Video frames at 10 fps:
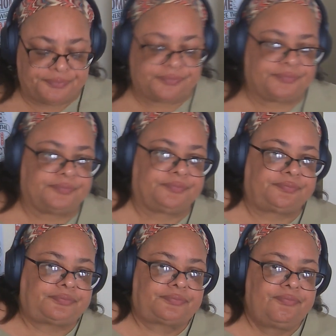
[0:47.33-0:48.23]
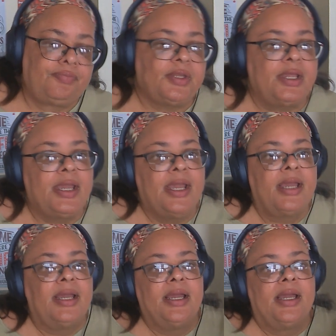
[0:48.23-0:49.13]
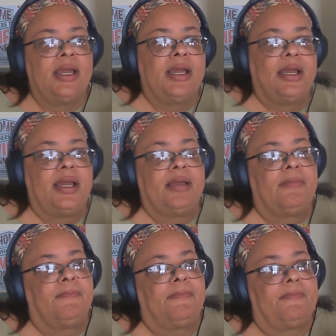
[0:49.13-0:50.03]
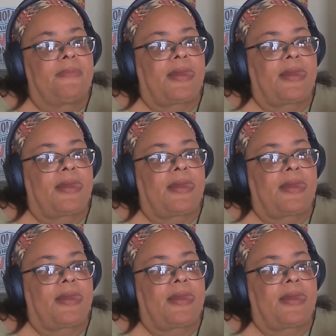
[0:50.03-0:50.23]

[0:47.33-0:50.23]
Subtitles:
(silence)